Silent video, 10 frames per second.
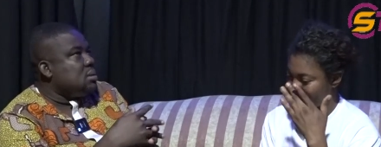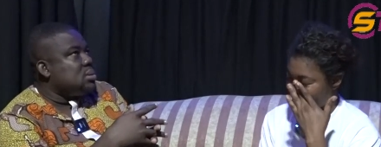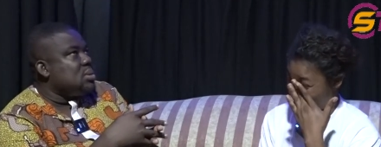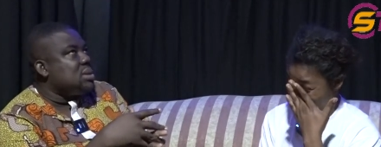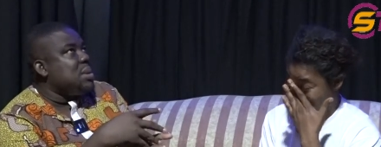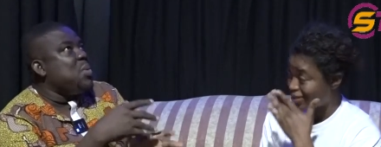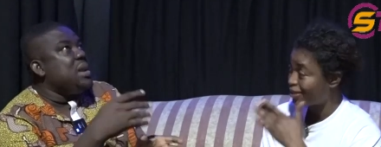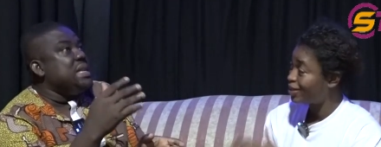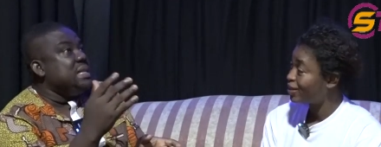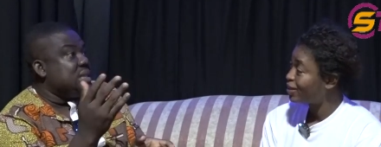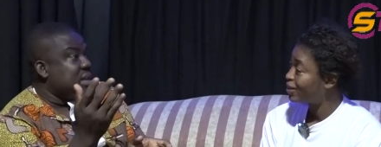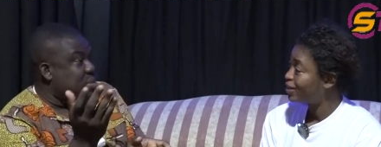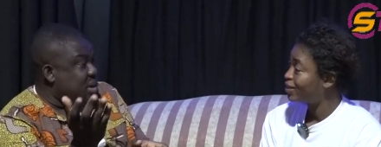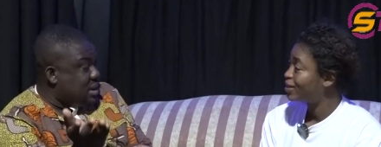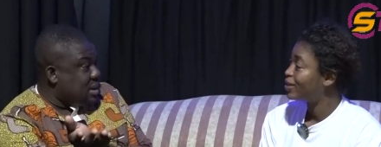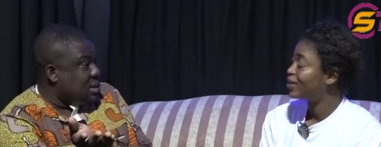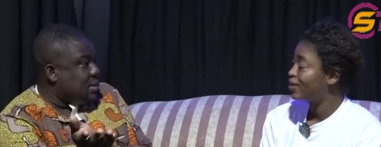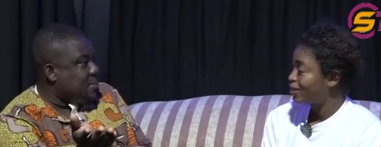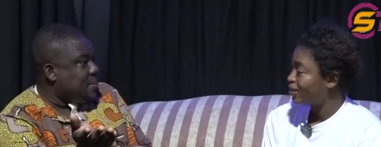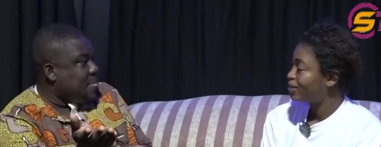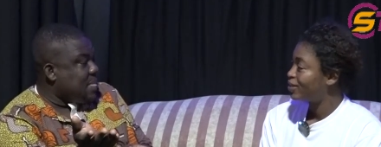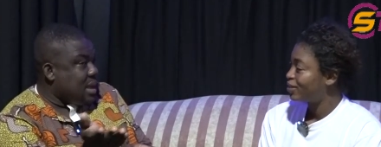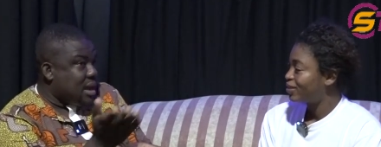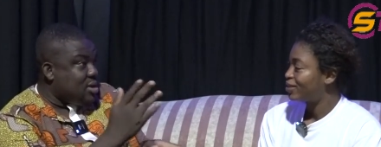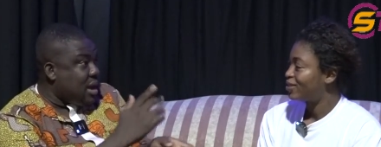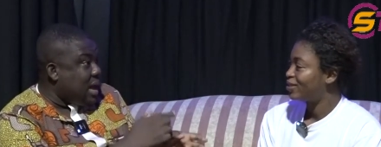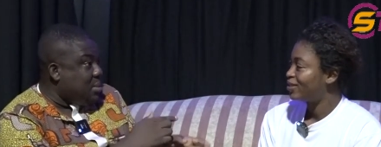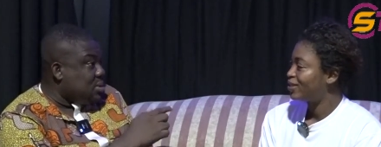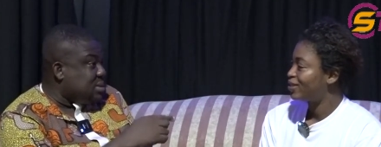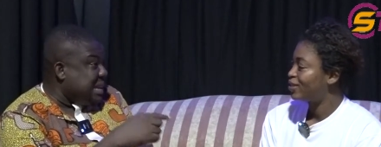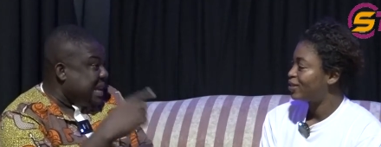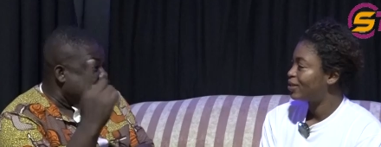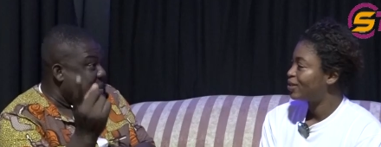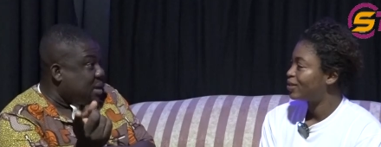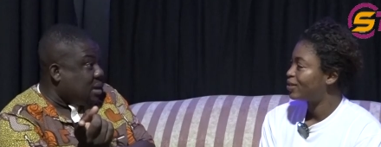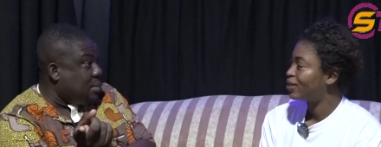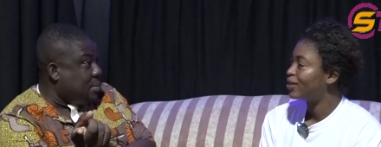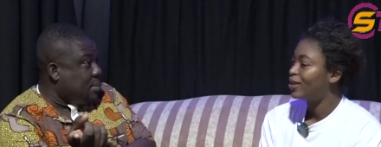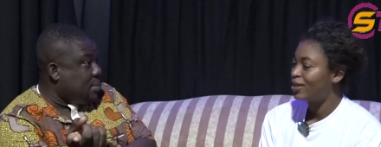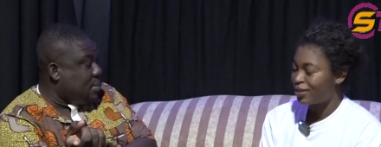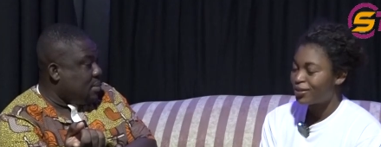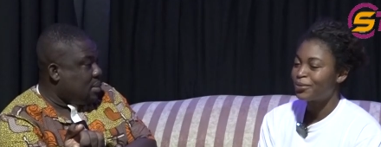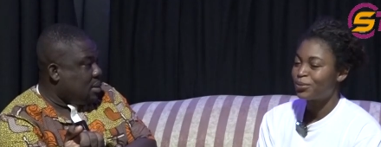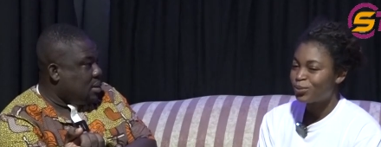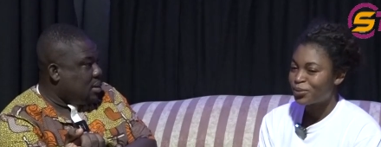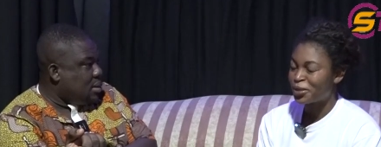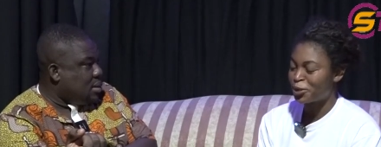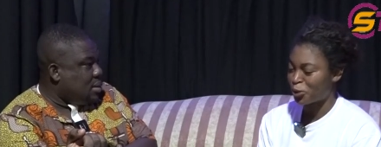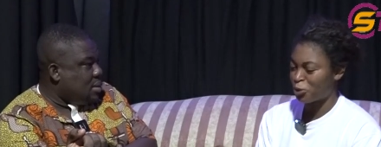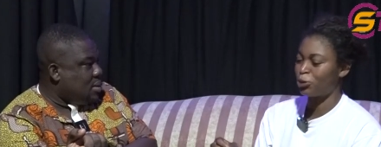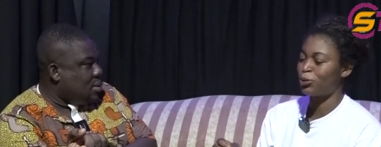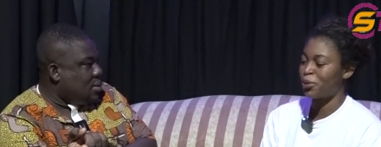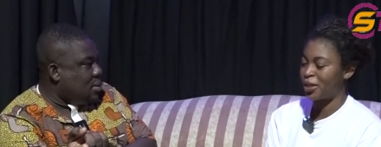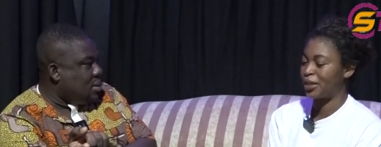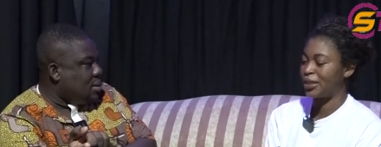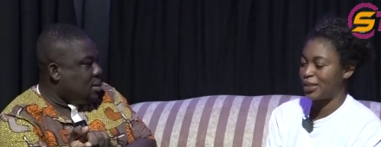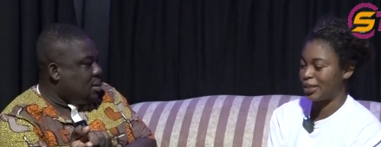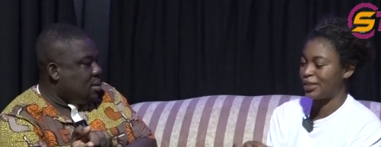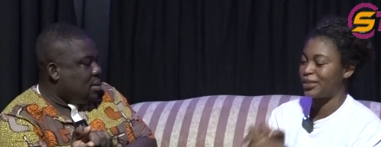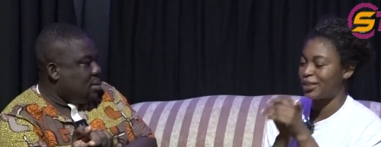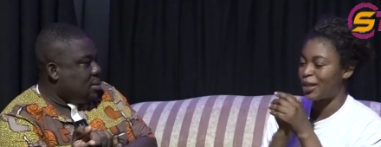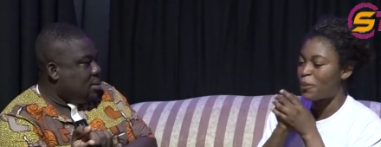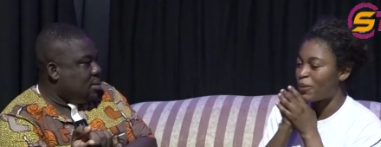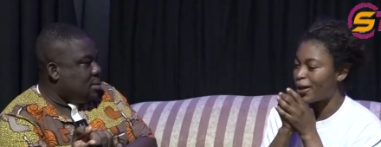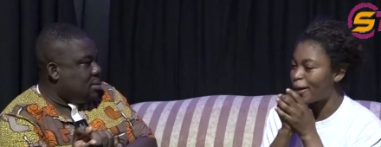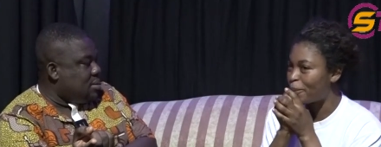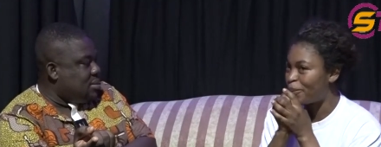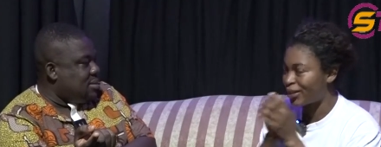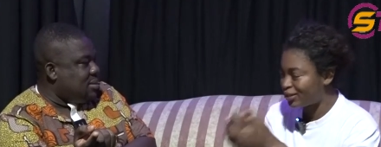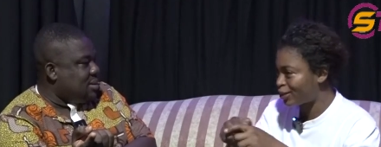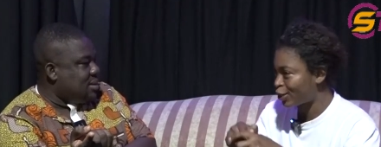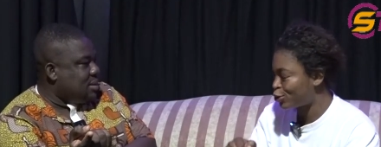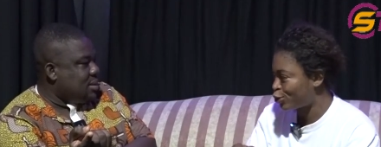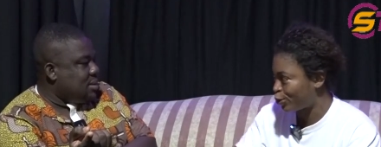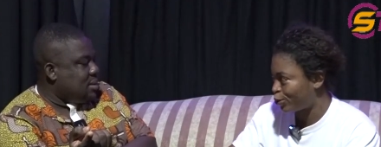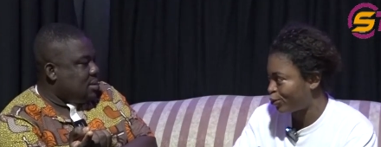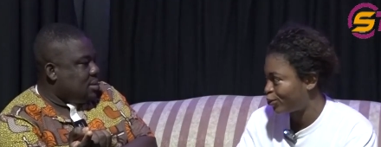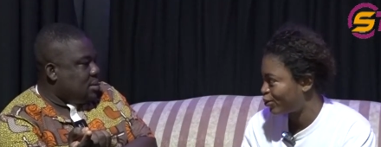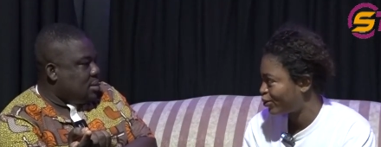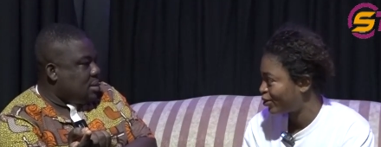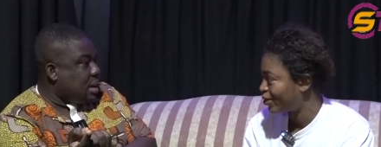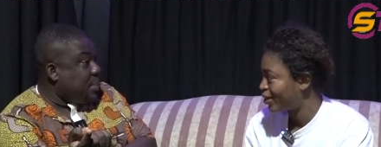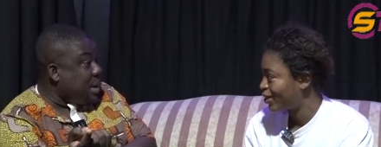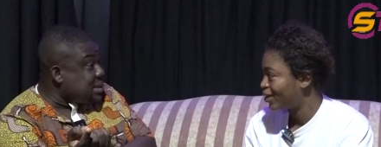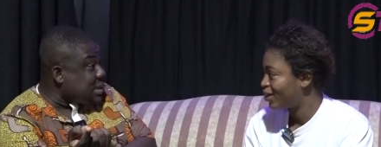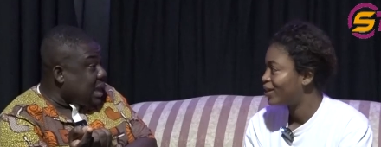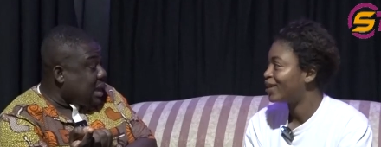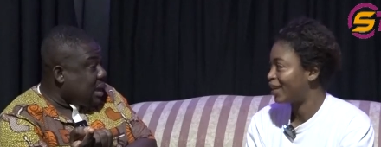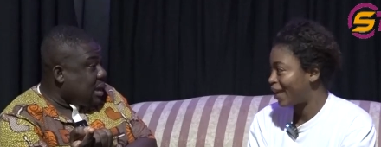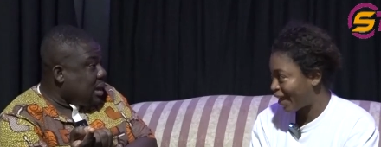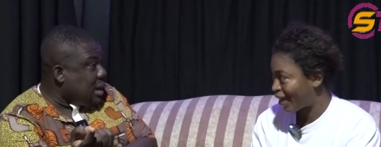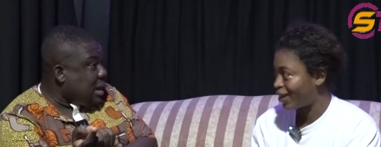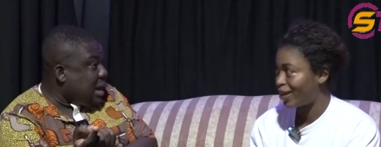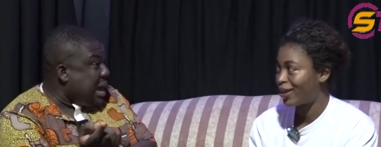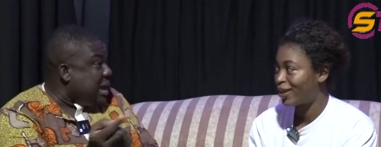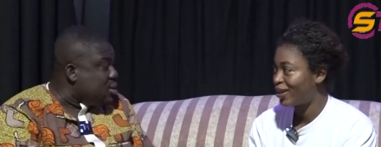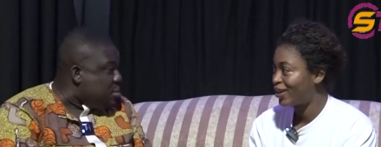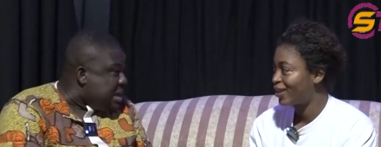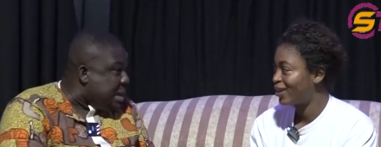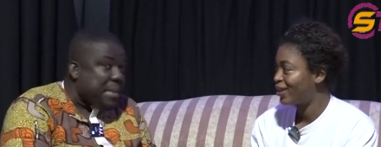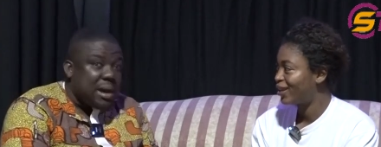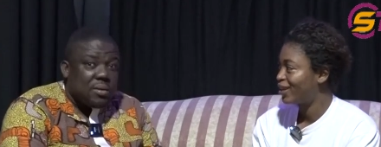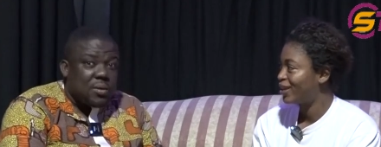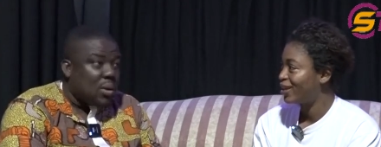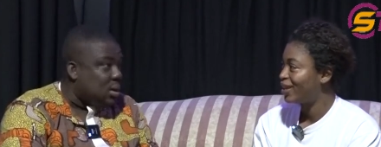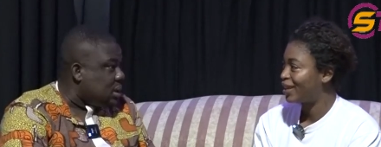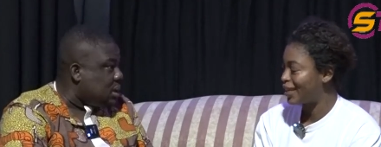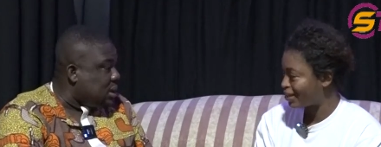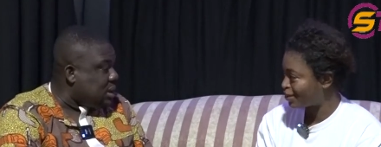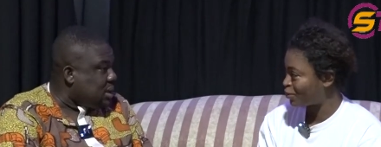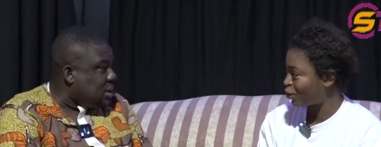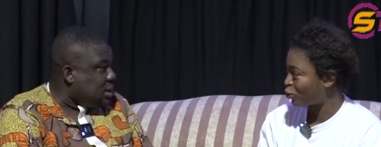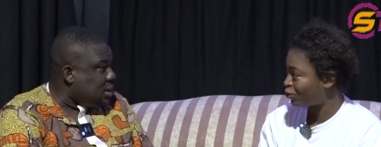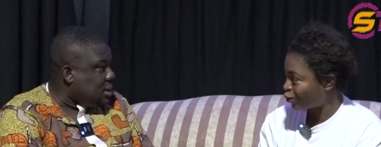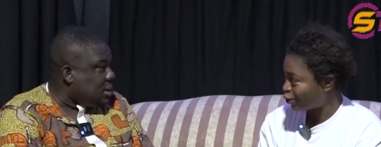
Speaker 1: So someone in Germany, and you are able to let him come. He's an old man
Speaker 2: and a, a pastor too.
Speaker 1: A pastor?
Speaker 2: Yeah.
Speaker 1: A, you mean a man of God?
Speaker 2: Yes, a man of